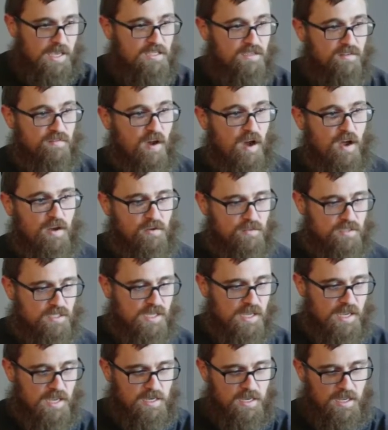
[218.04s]
I'm going
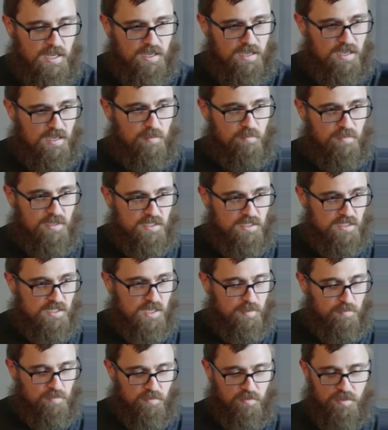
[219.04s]
to
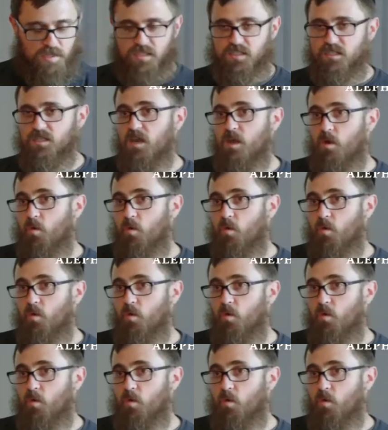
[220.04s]
skip through this,